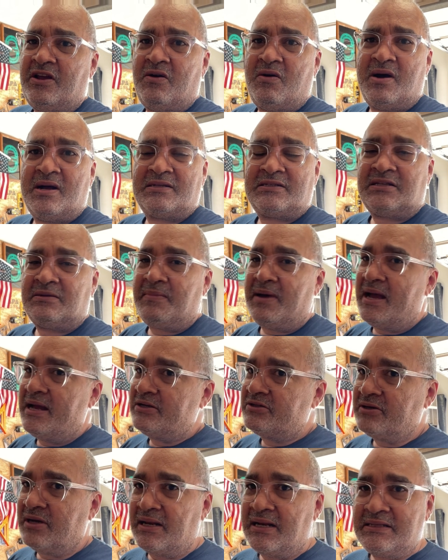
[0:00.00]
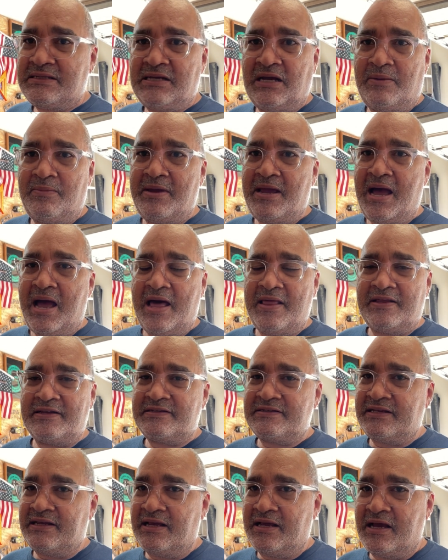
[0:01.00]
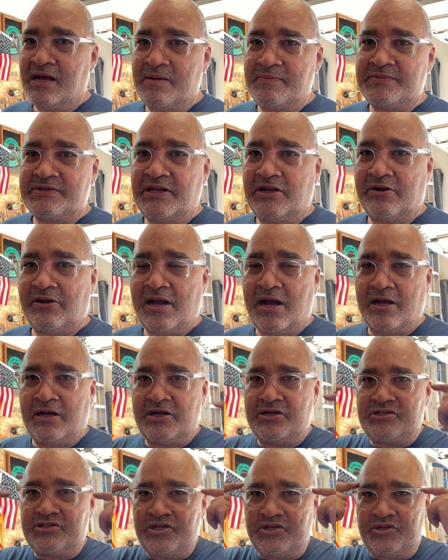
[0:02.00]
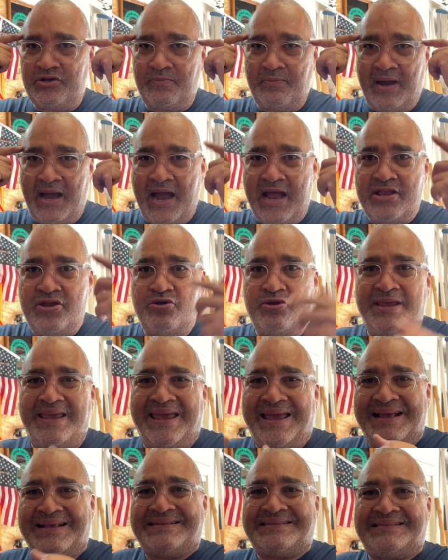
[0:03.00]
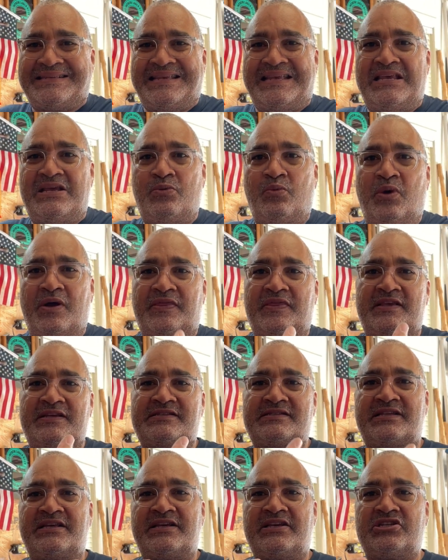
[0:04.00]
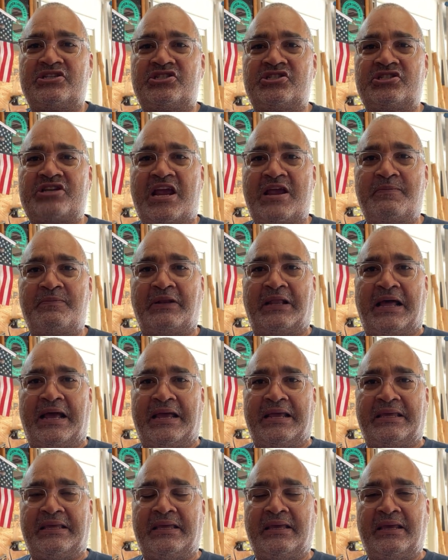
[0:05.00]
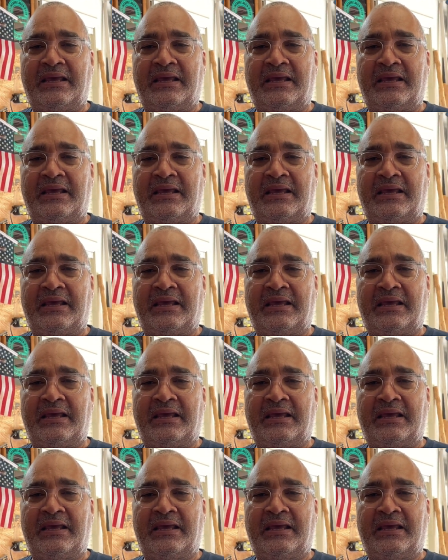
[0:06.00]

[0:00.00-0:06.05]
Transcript: on somebody trying to tell me how this thing comes in or out, because in your mind you can't see what this thing is shaped like,